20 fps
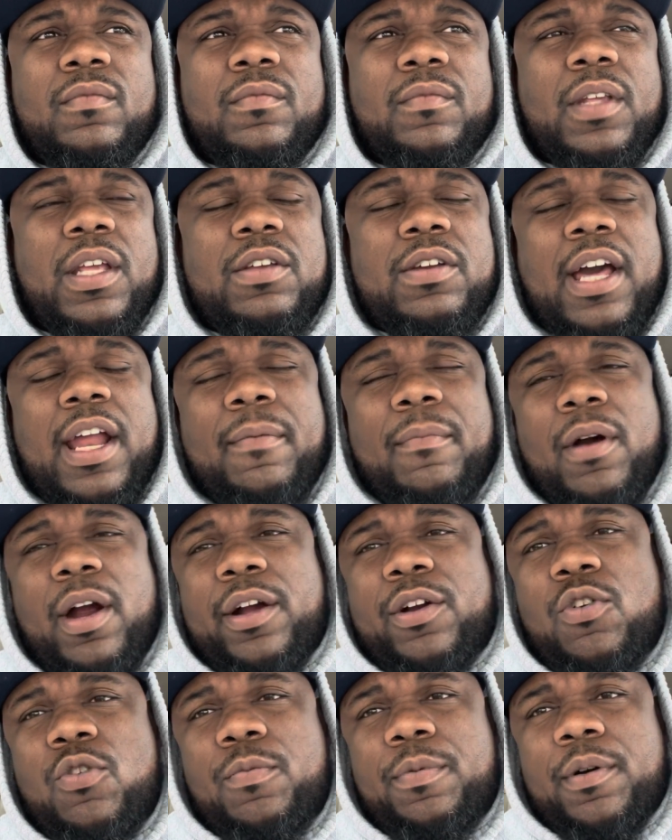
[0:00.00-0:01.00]
then you got Amari
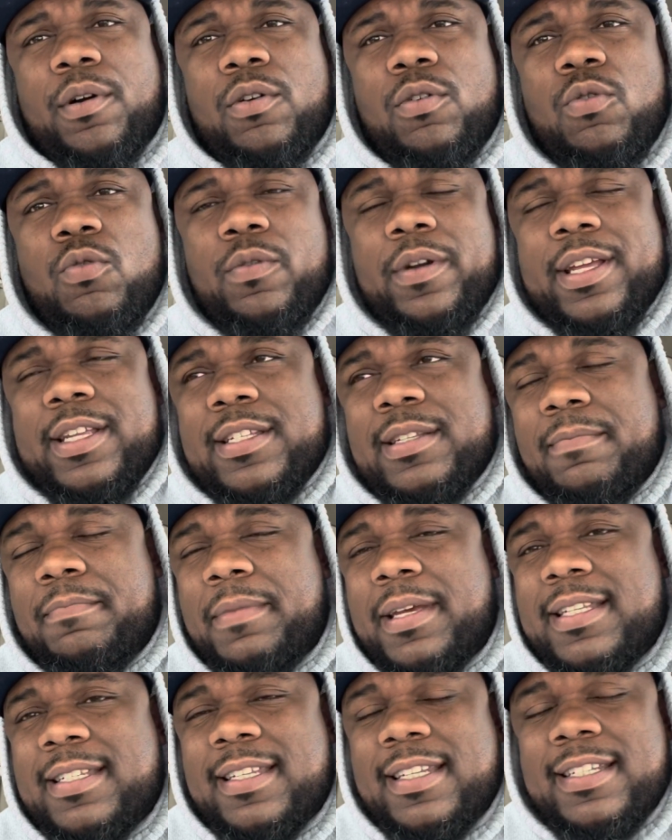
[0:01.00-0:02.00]
Cooper, who is
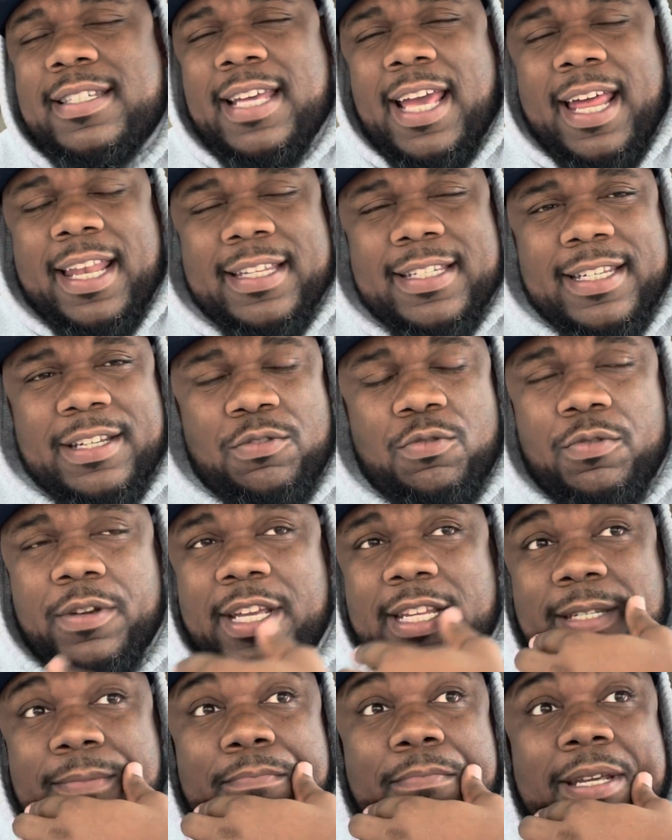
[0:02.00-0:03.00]
immensely talented, who
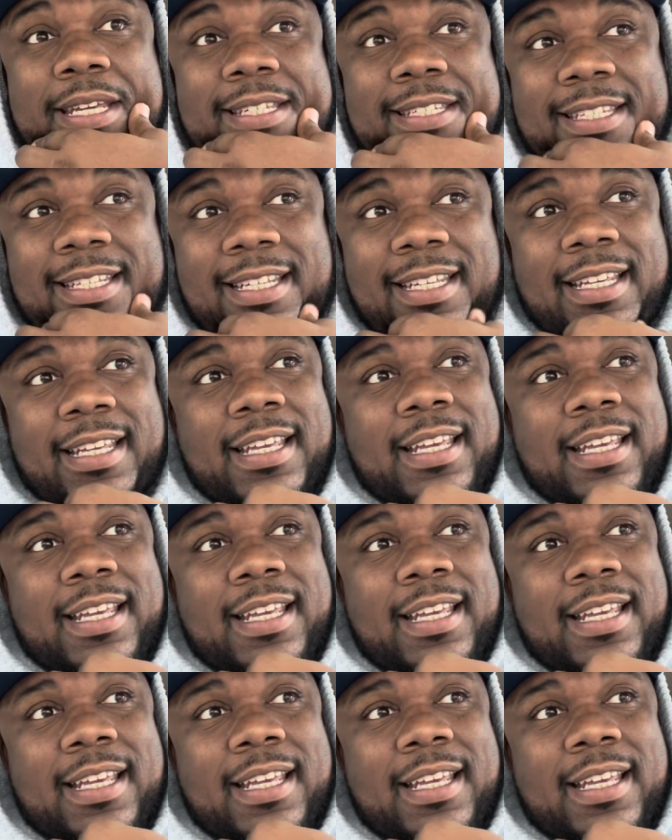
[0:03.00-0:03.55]
gets busy.